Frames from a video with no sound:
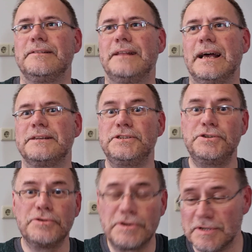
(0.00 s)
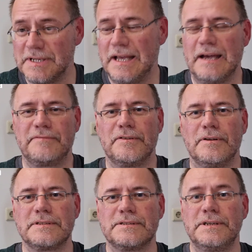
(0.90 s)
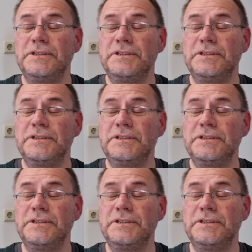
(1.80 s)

that you couldn't have also a,